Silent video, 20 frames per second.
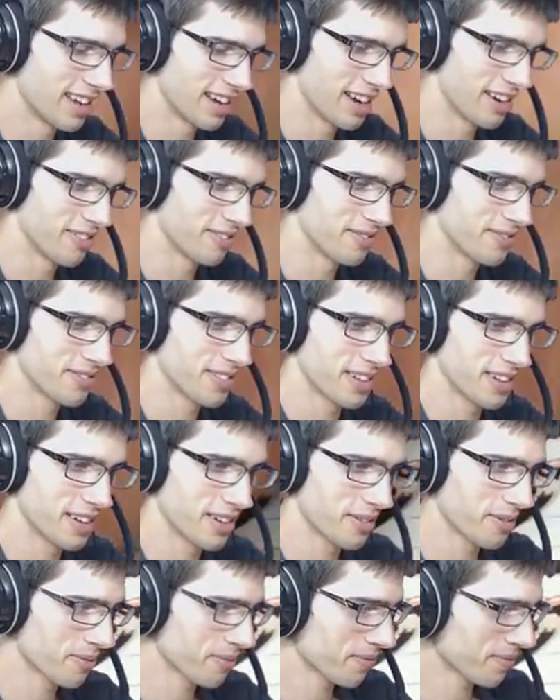Yeah.
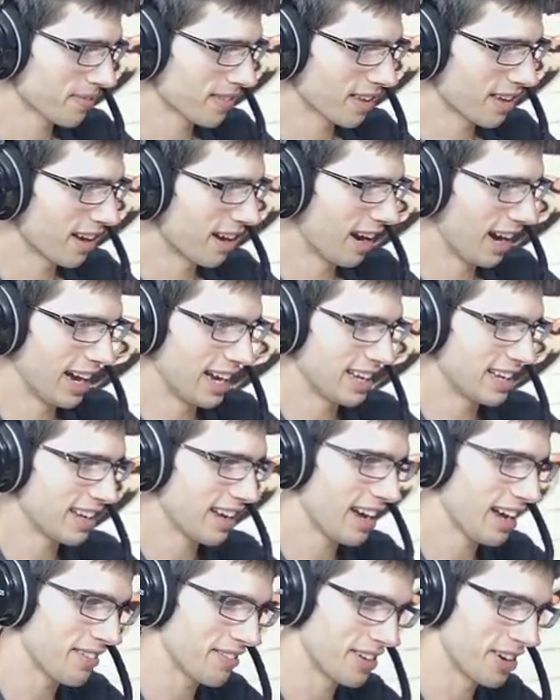I
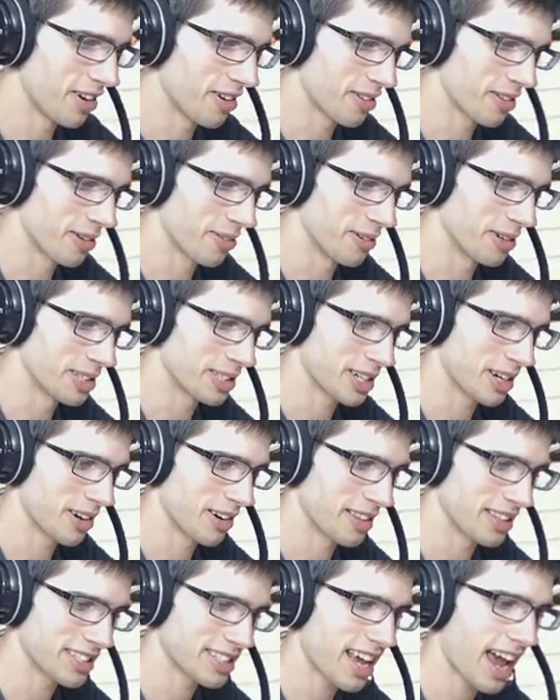have no clue what's
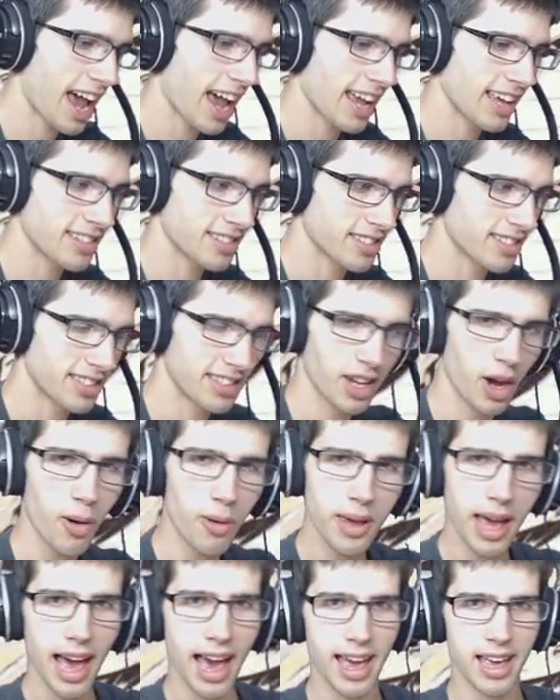going on. This
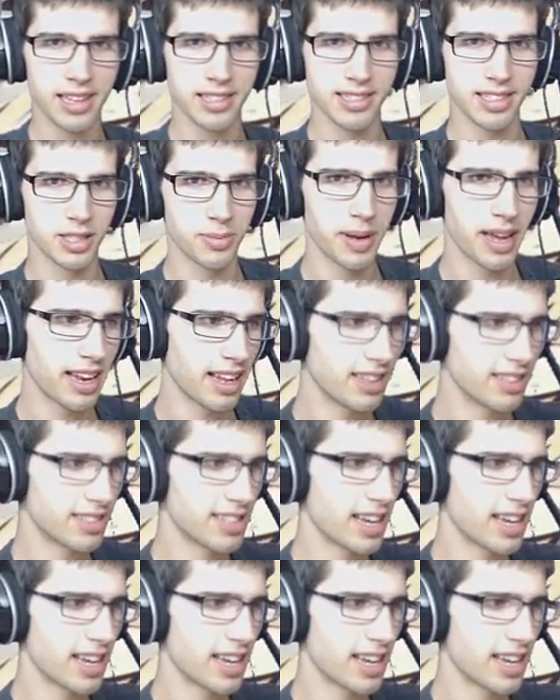whole case has been